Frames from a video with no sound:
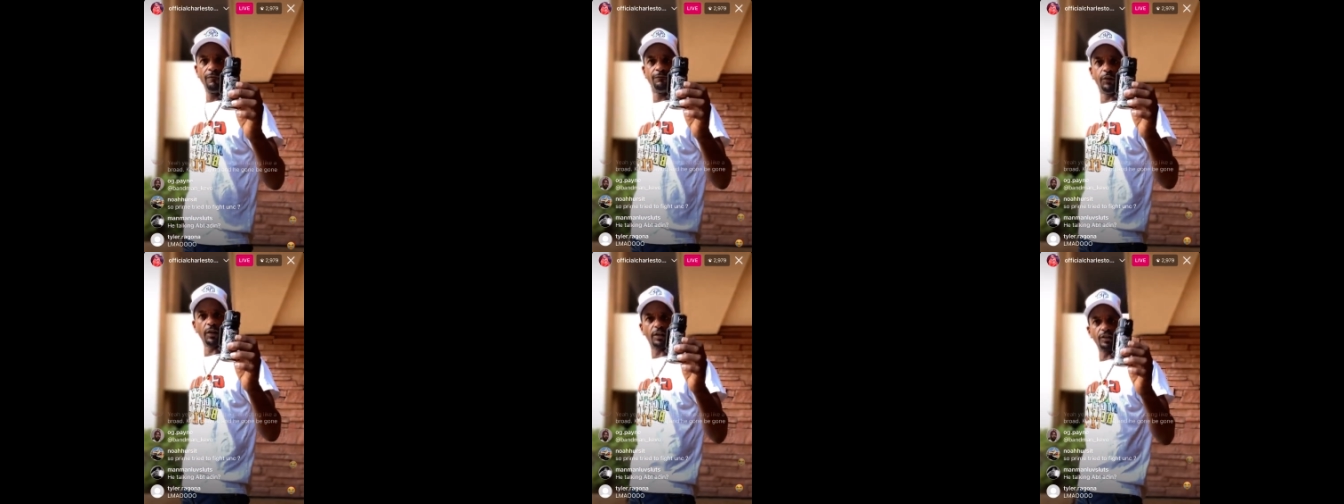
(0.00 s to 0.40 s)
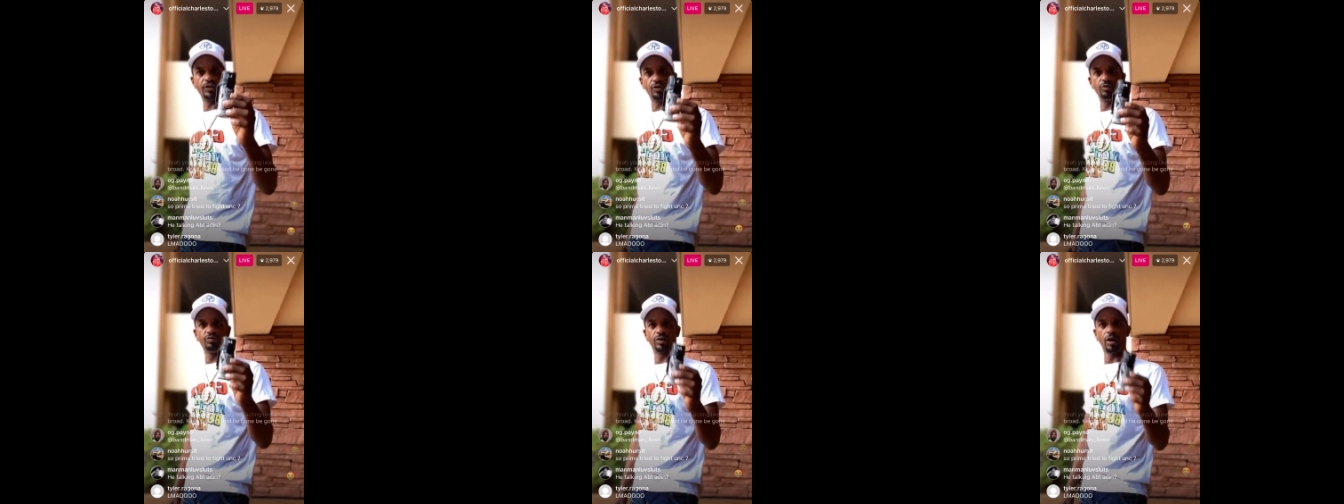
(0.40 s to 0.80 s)
Fuck
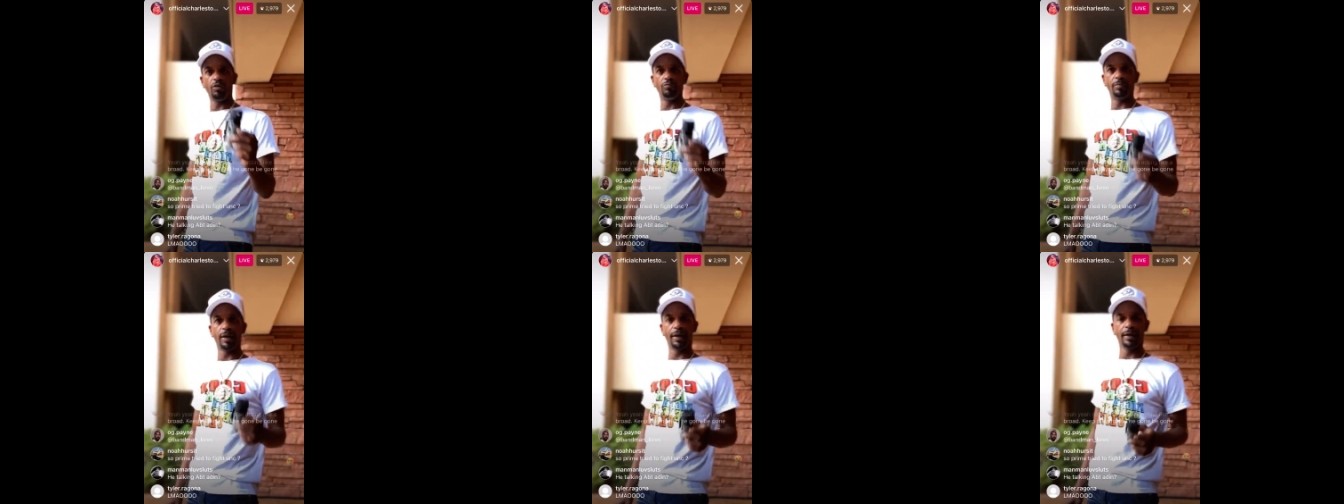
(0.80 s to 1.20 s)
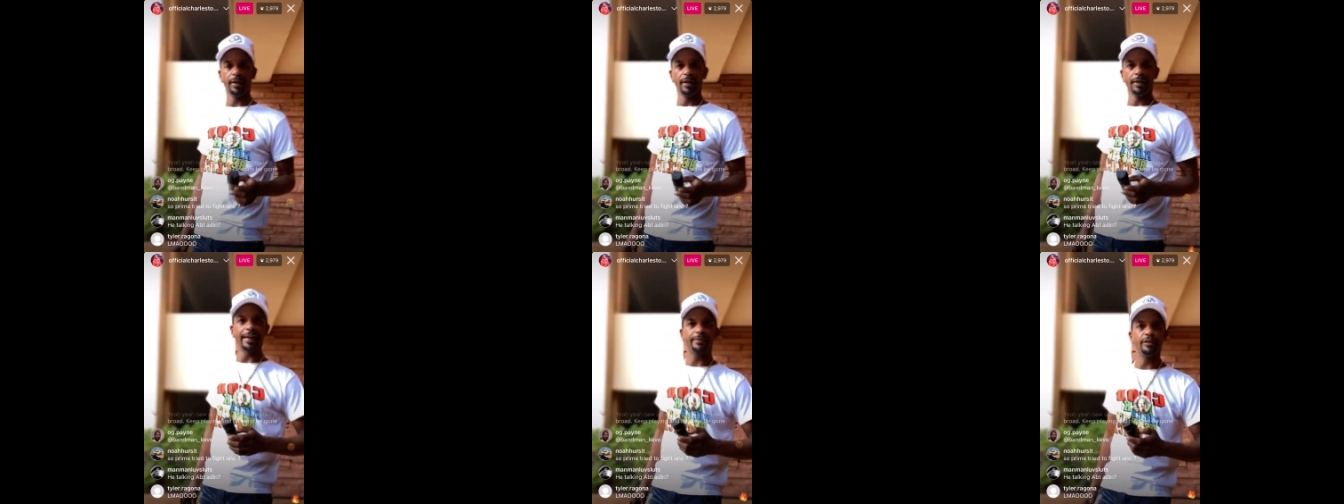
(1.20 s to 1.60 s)
is you talking about?
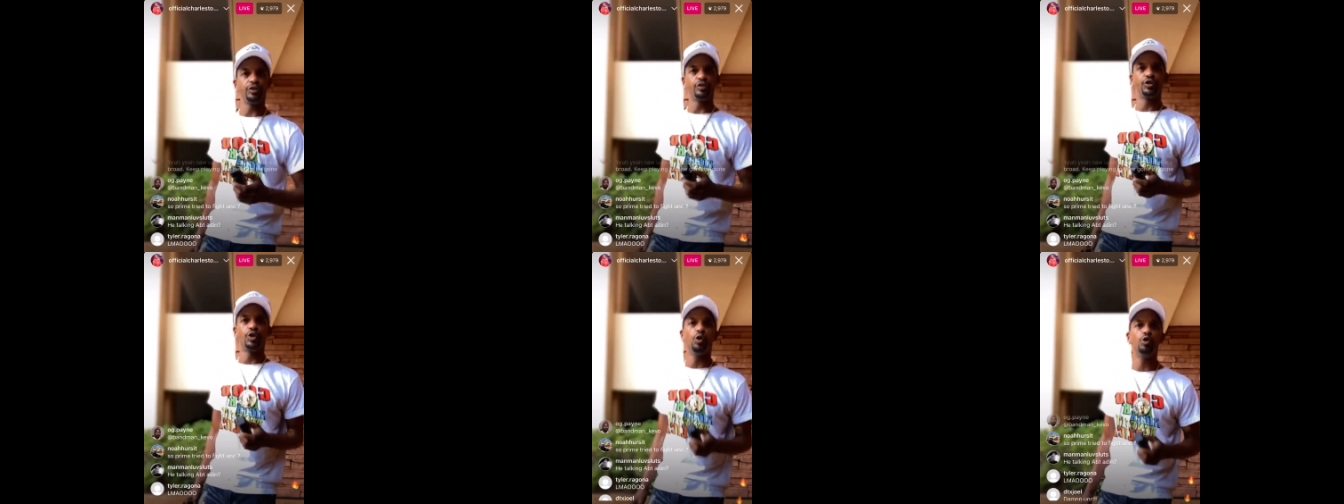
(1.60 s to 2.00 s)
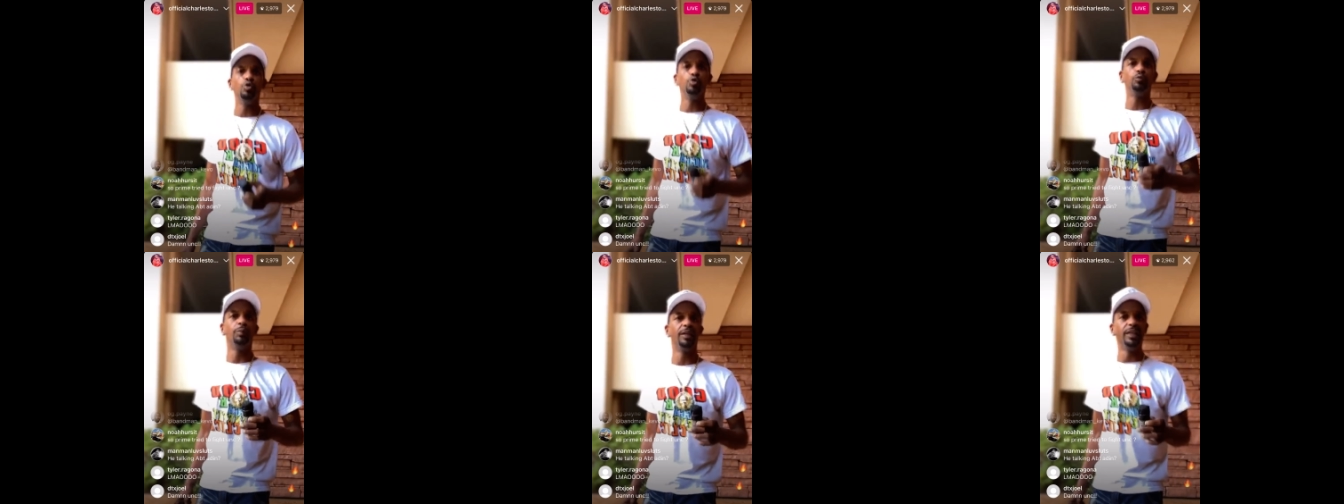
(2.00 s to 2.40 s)
Like the
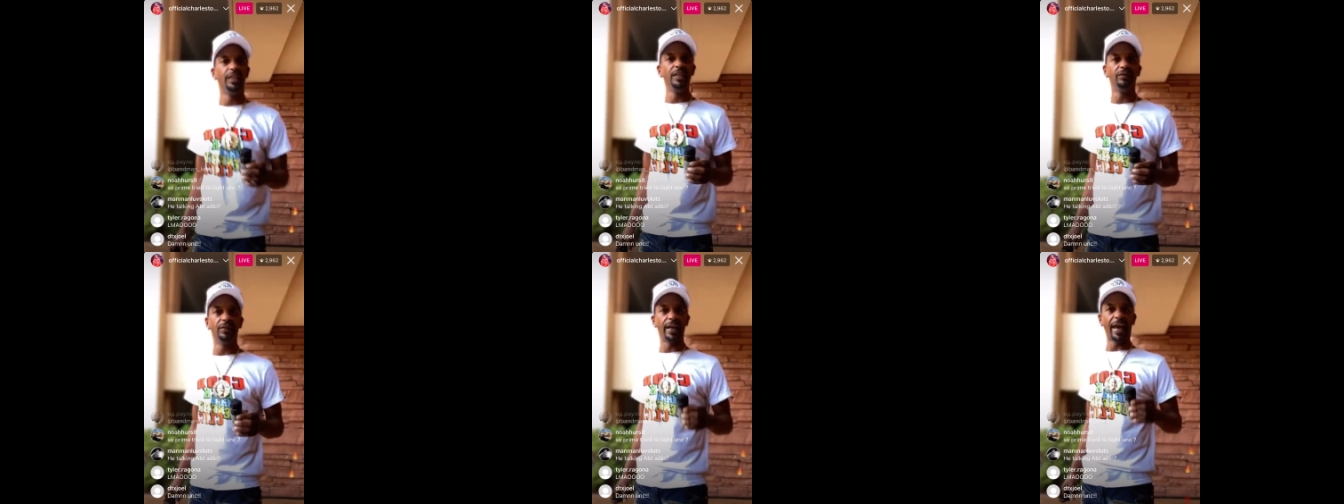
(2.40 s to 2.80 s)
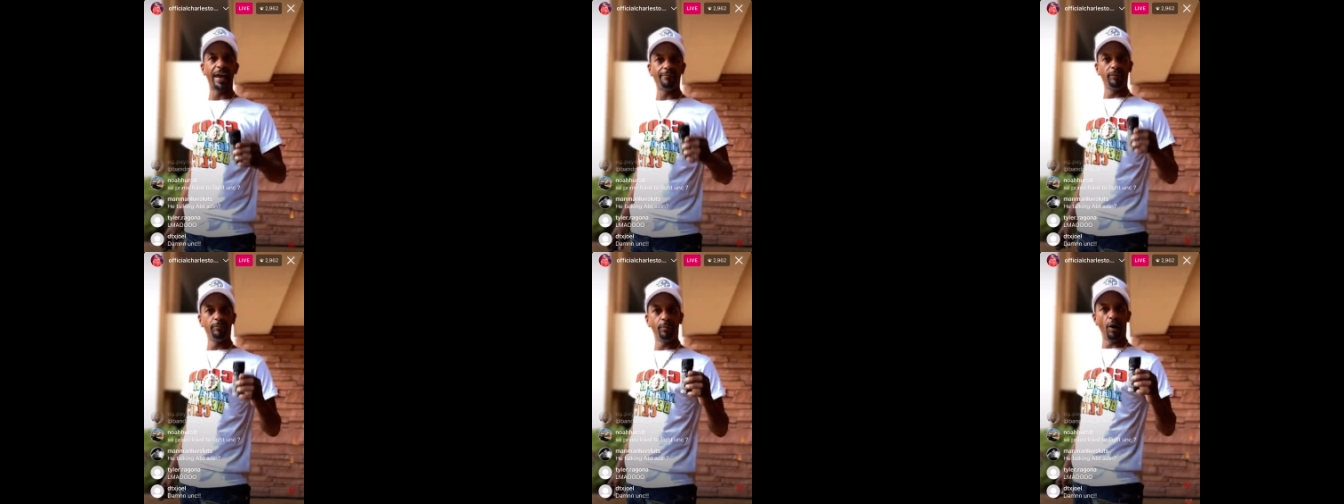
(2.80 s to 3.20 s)
Jews believe in
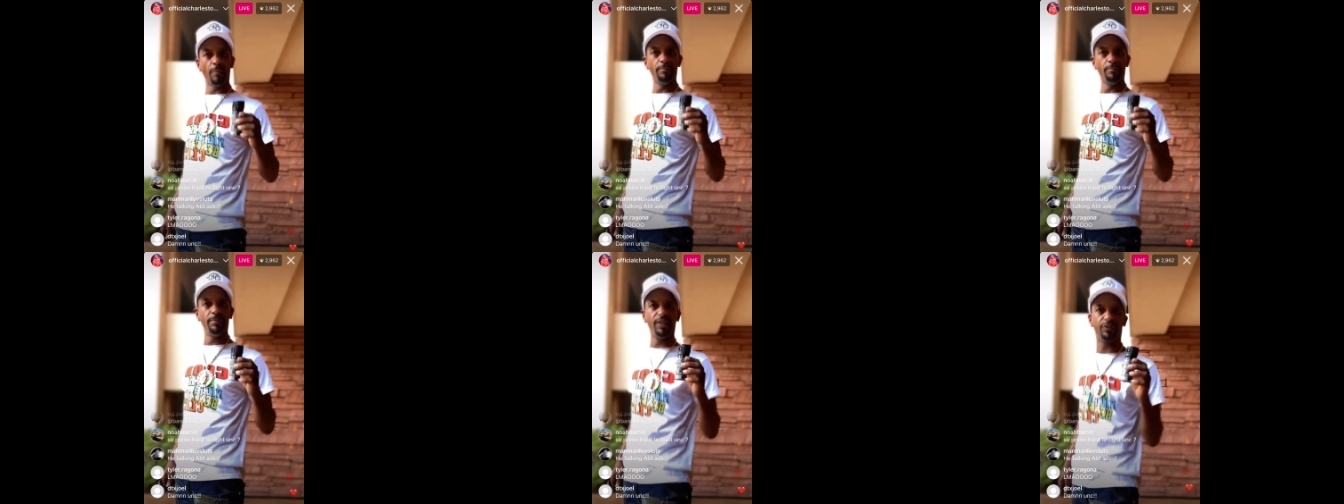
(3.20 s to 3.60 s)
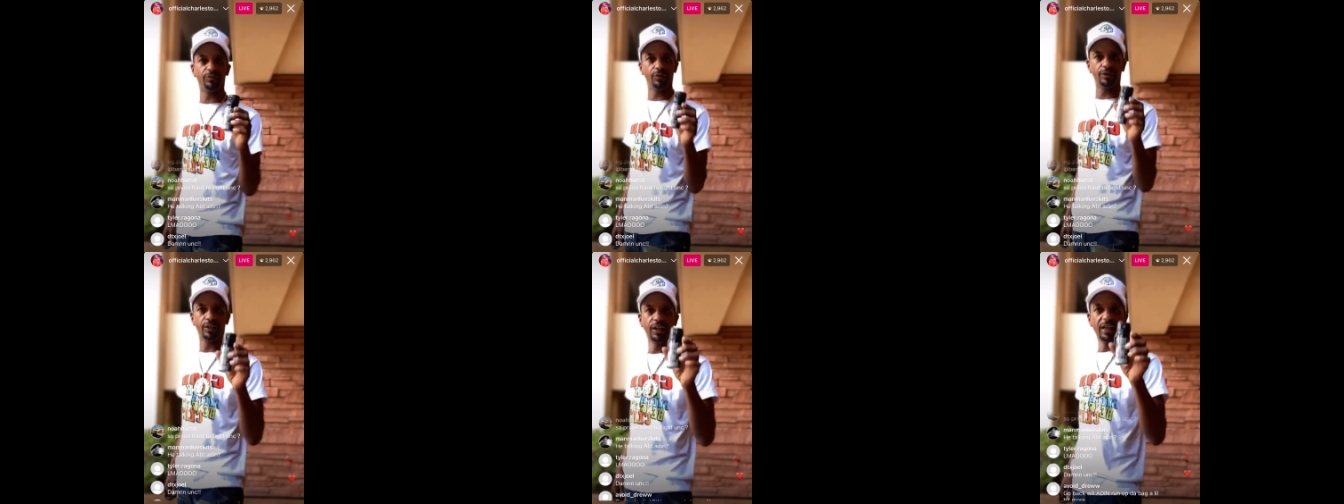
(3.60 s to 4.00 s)
having bar
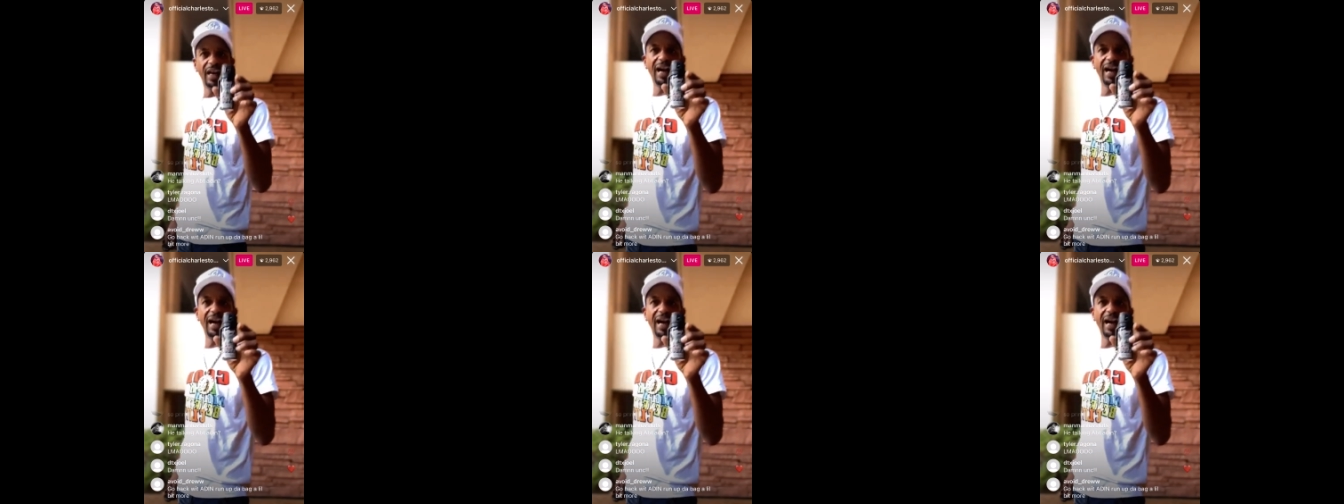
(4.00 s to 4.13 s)
mitzvahs,